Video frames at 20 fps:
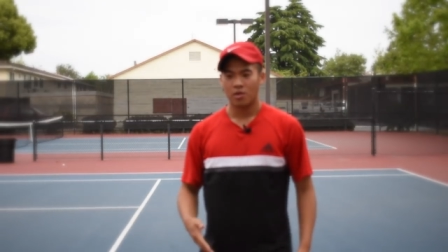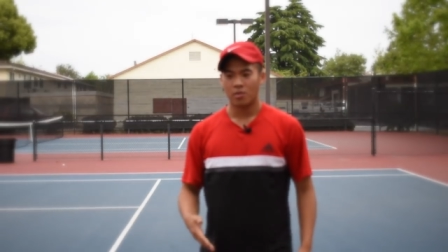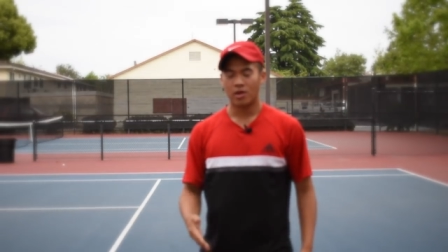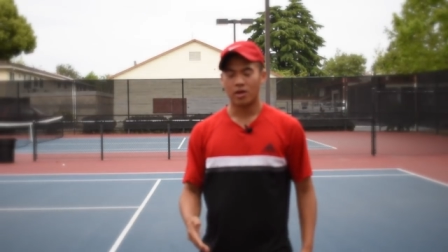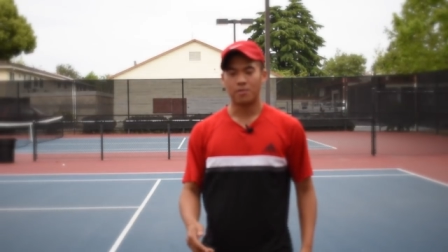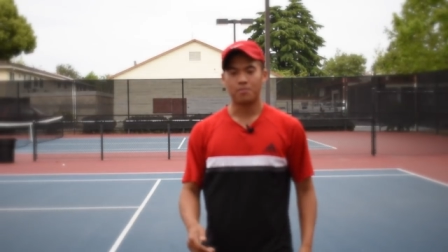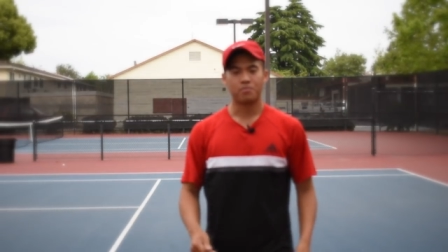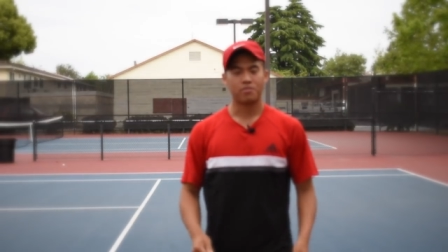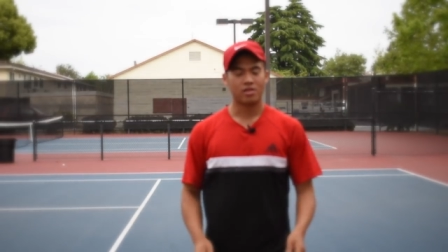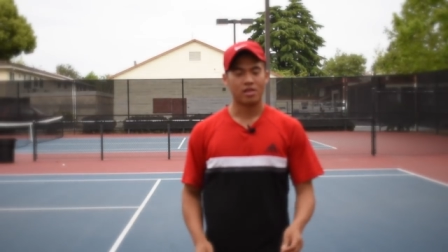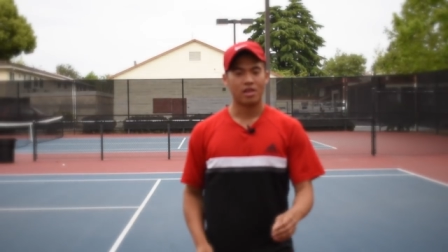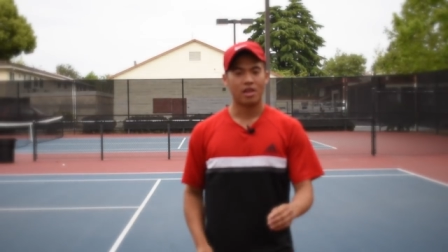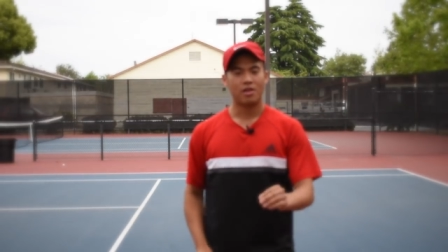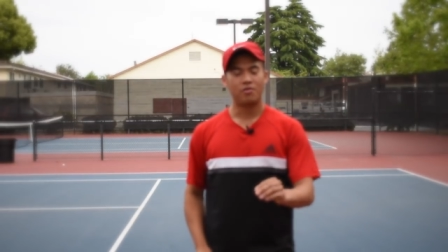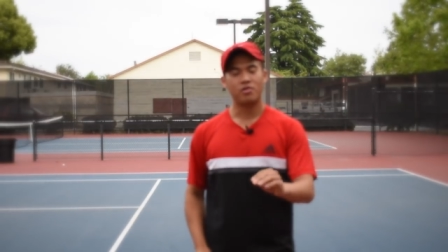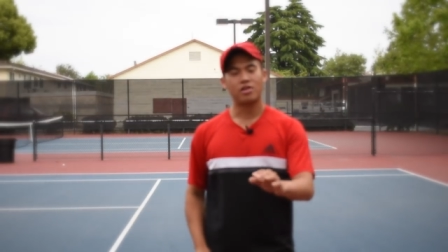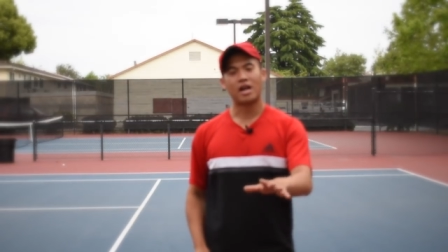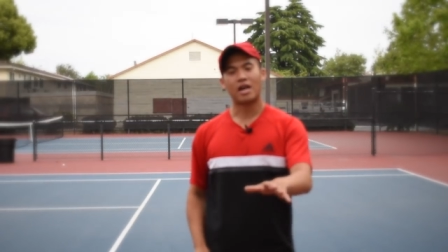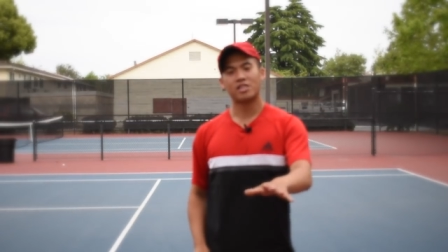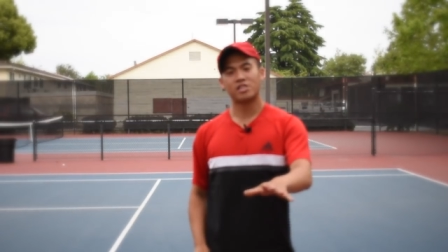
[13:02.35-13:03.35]
Well,
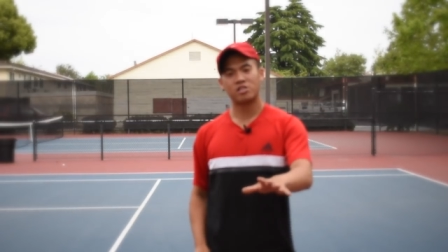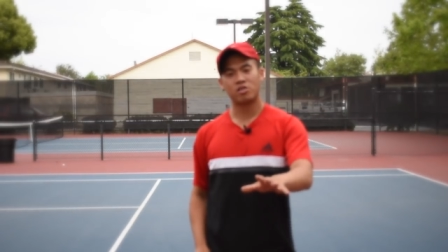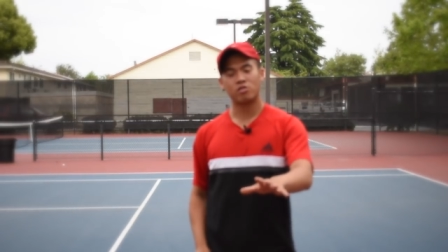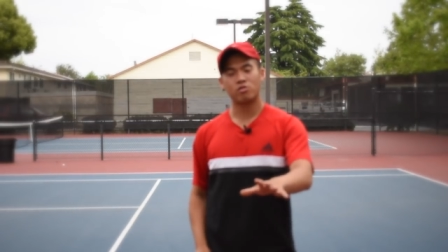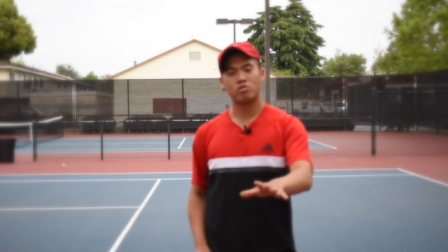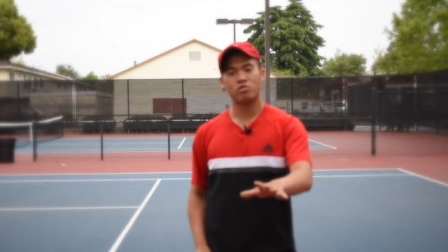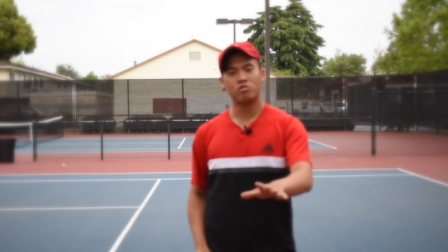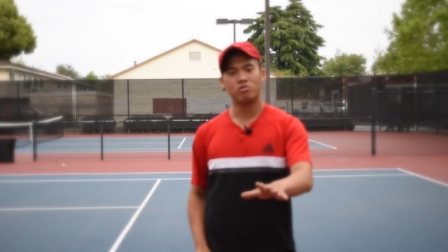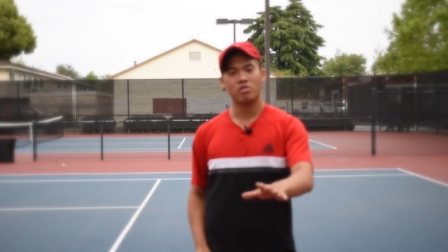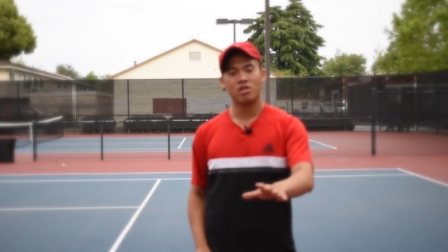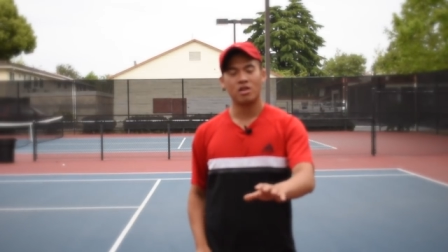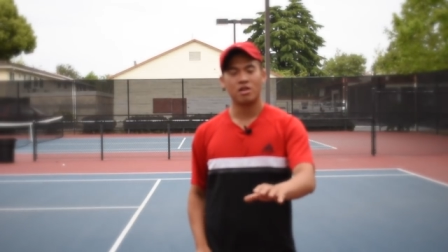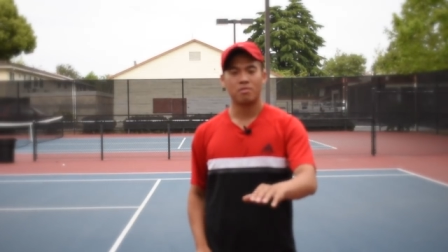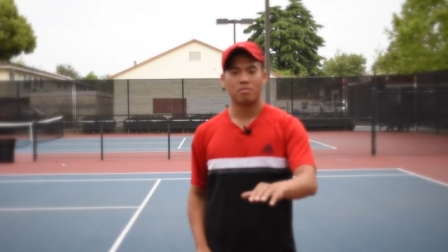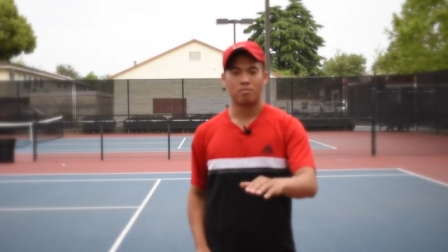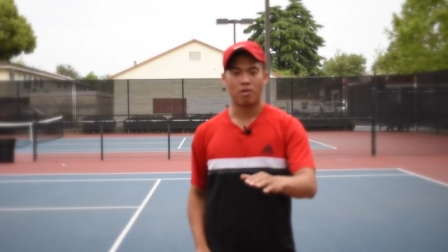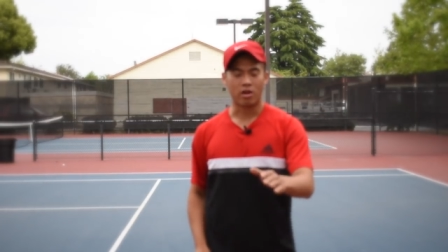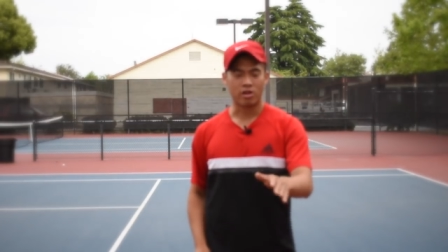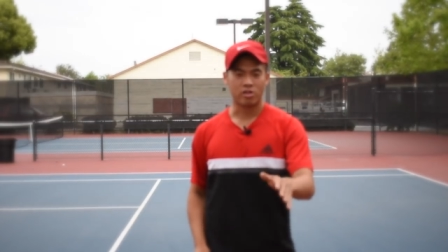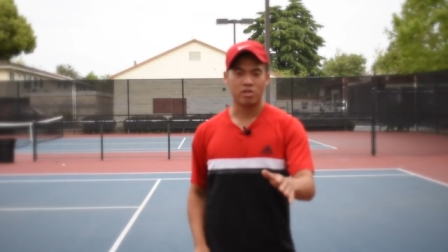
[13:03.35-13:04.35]
if you guys know who
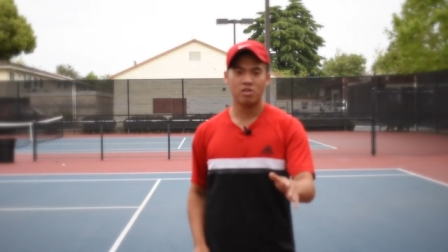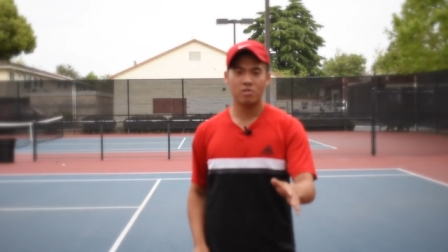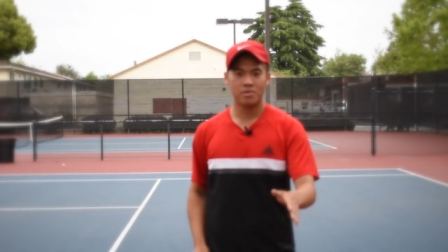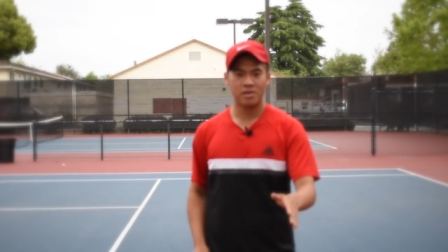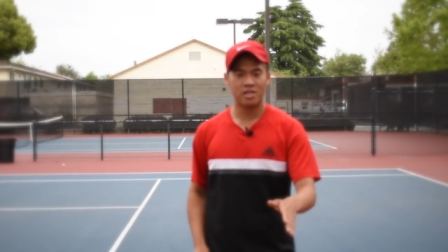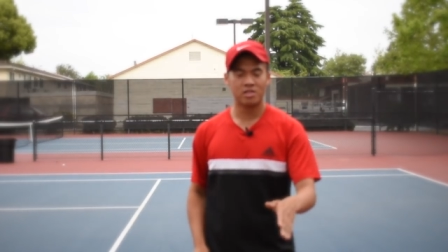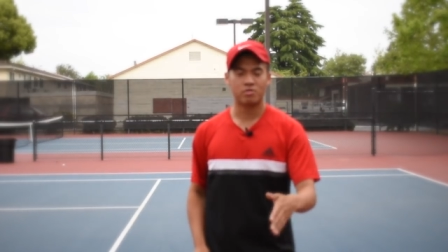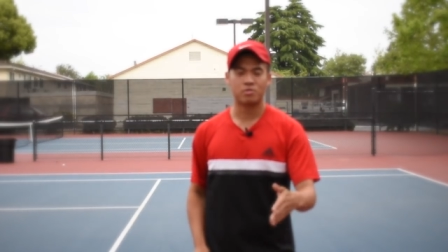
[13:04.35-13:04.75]
Mark Cuban